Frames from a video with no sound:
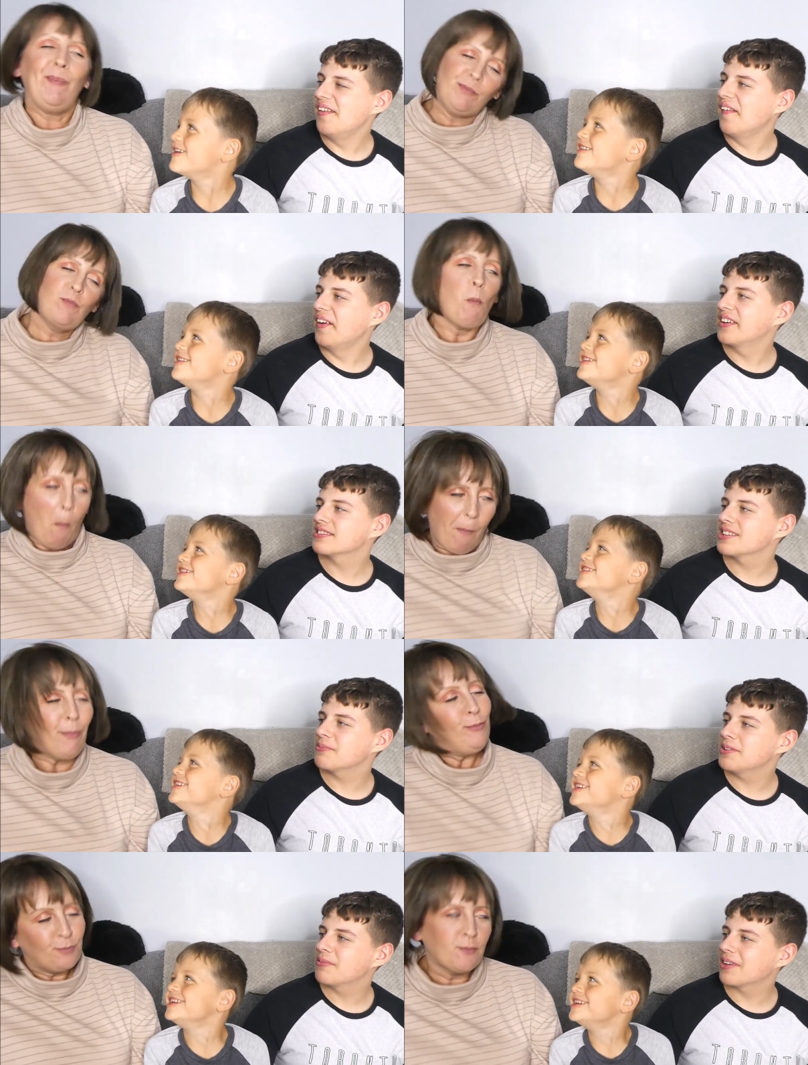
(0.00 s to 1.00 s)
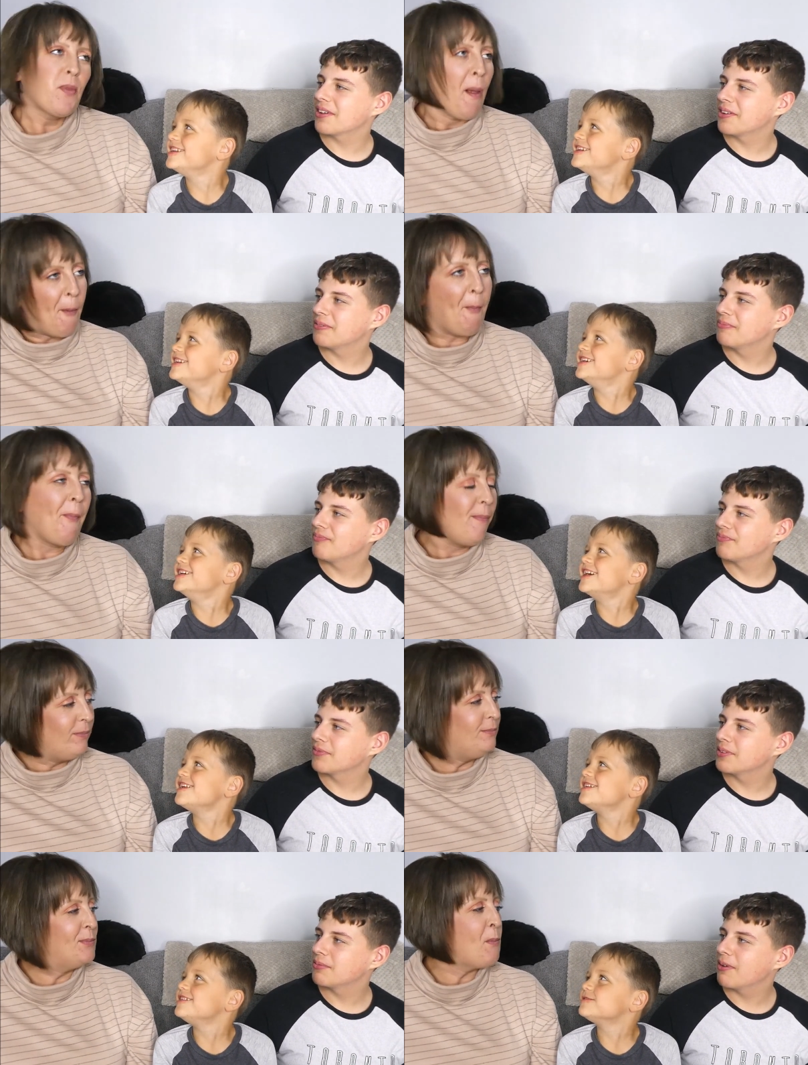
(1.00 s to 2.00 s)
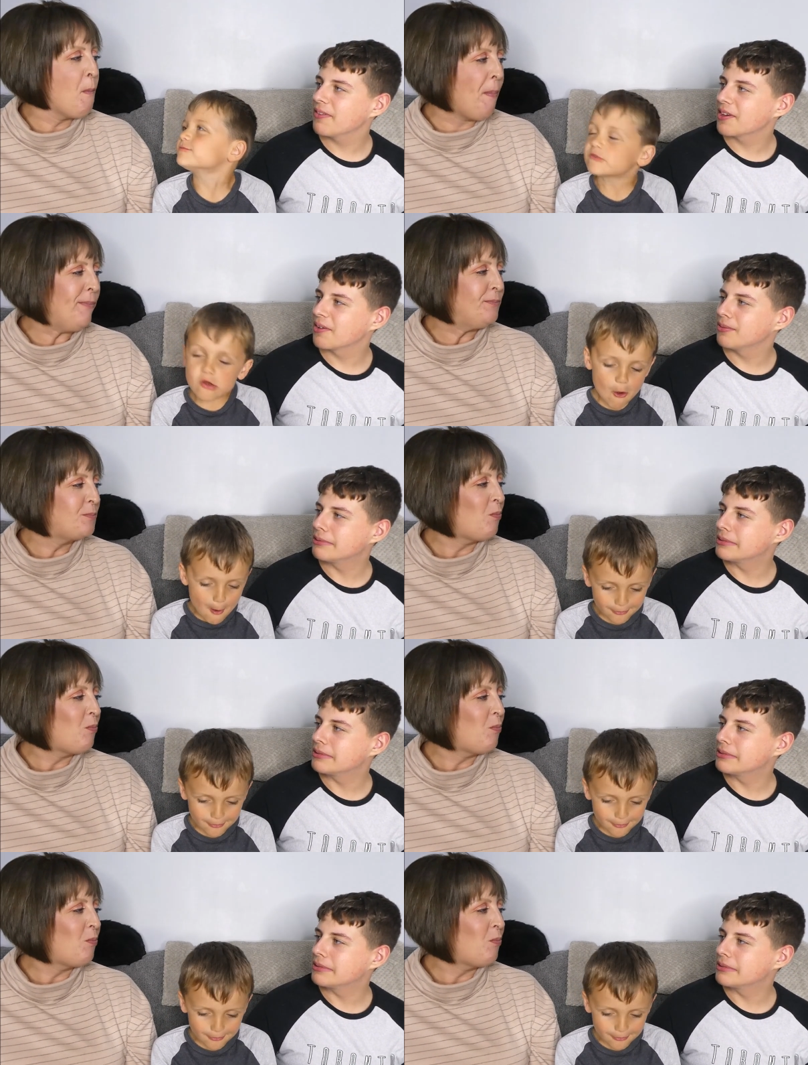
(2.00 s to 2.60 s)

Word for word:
Speaker 1: It's like when you eat, what are they called?